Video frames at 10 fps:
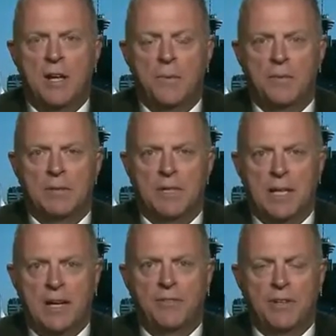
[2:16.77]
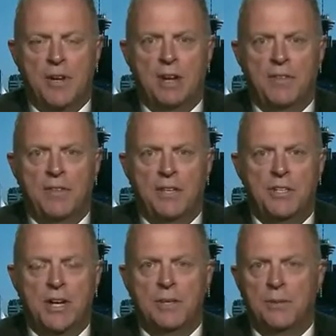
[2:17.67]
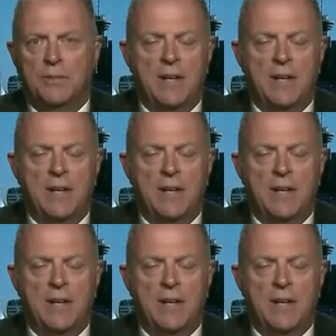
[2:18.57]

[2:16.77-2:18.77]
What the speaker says: We realized that all of the shareholder